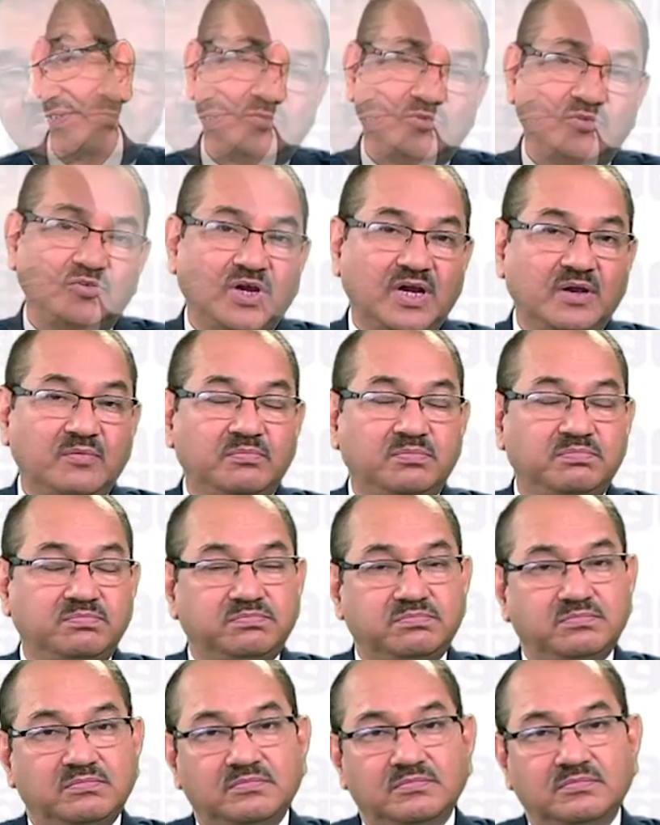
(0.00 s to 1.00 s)
You have
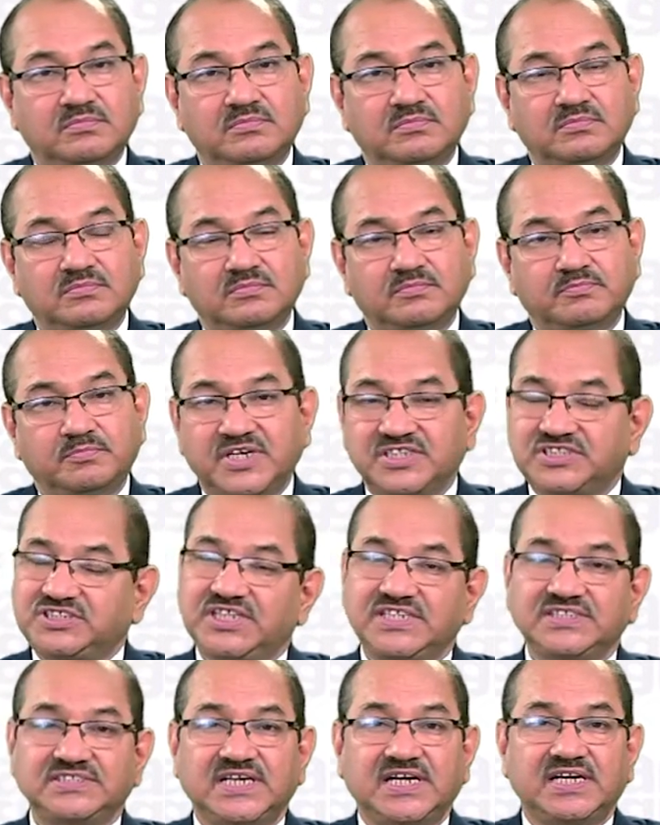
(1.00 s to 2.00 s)

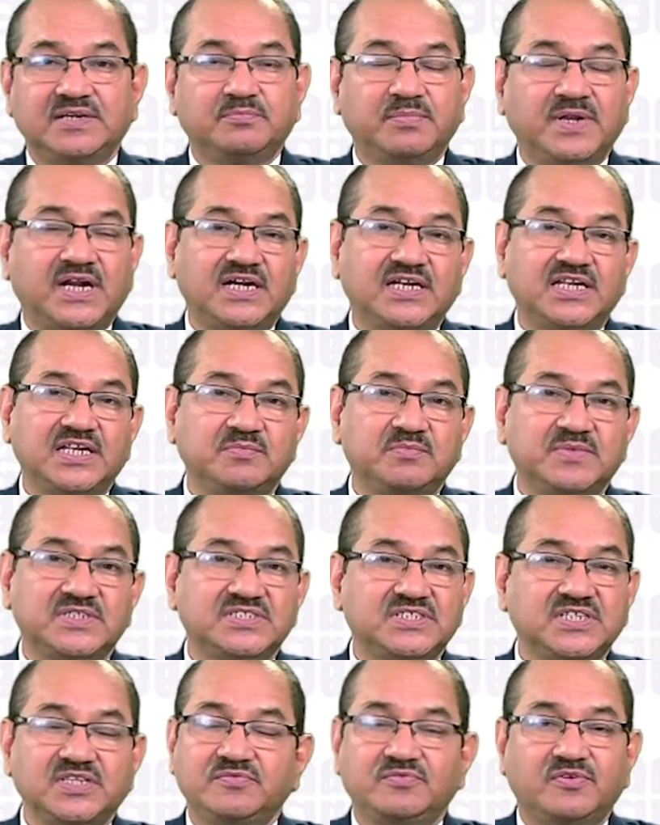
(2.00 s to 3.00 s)
purchased that plant and
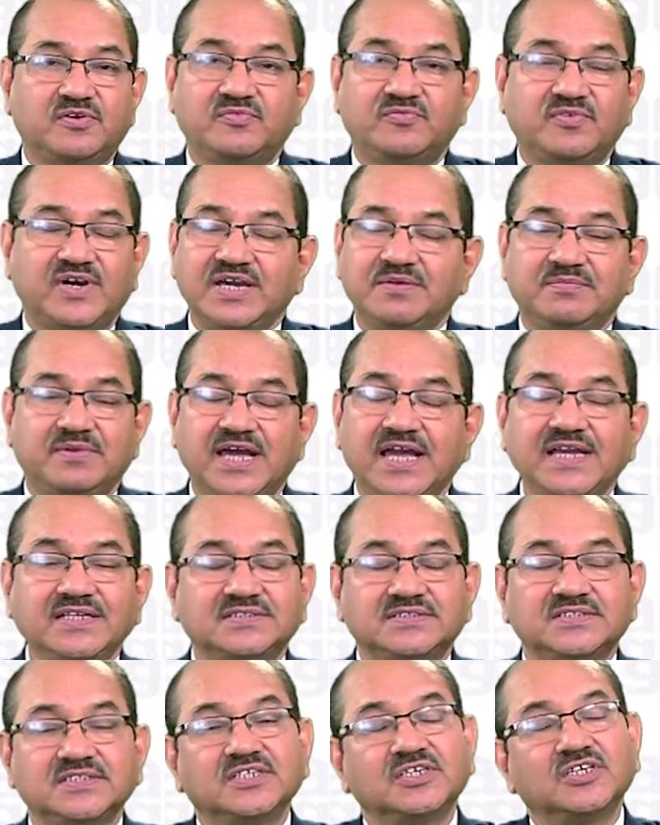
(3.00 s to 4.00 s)
machinery for 5
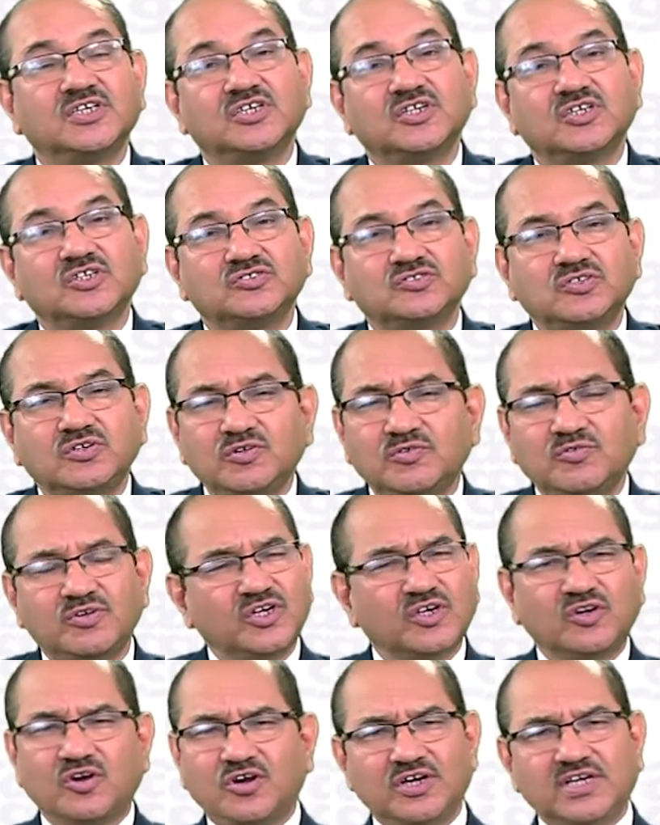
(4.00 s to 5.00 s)
lakhs, so you will
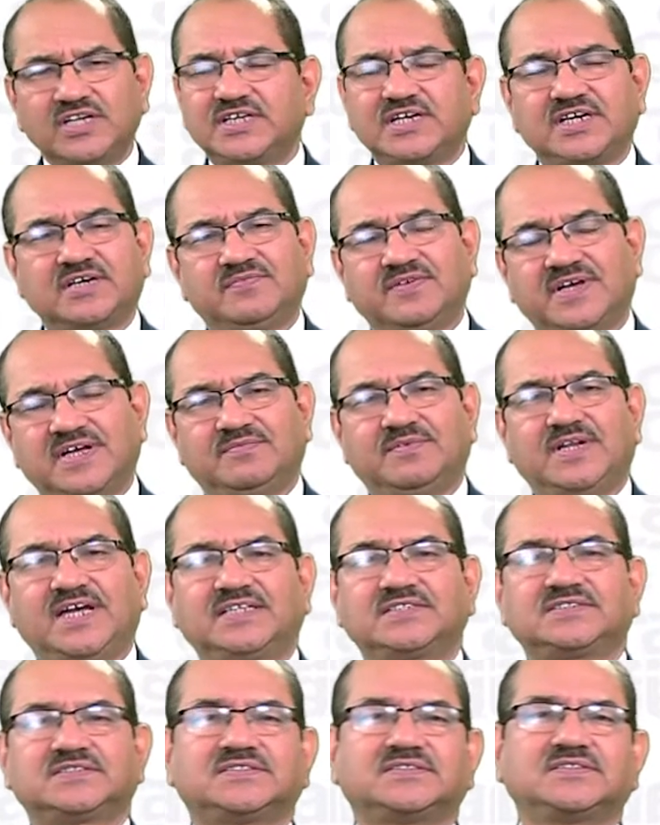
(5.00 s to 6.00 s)
record it at 5
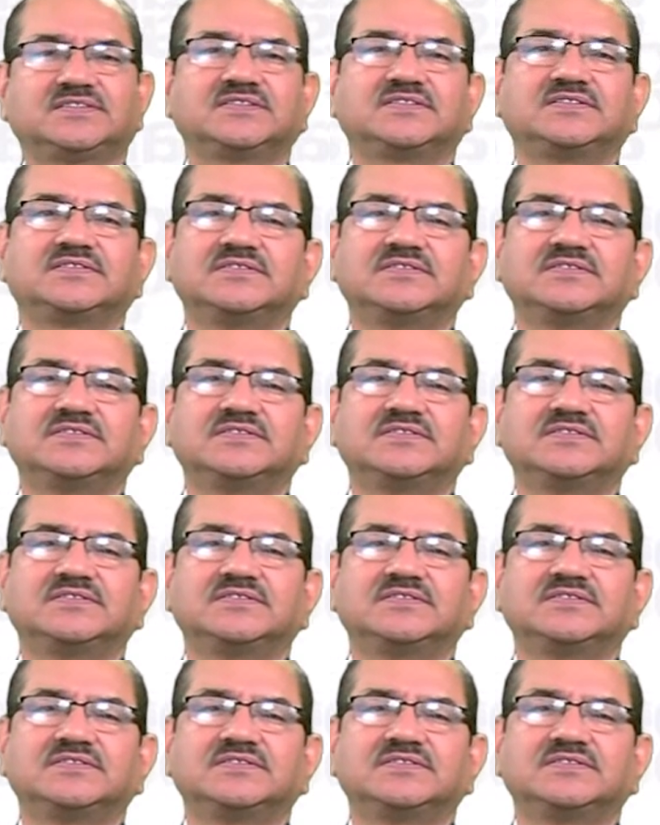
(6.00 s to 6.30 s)
lakhs.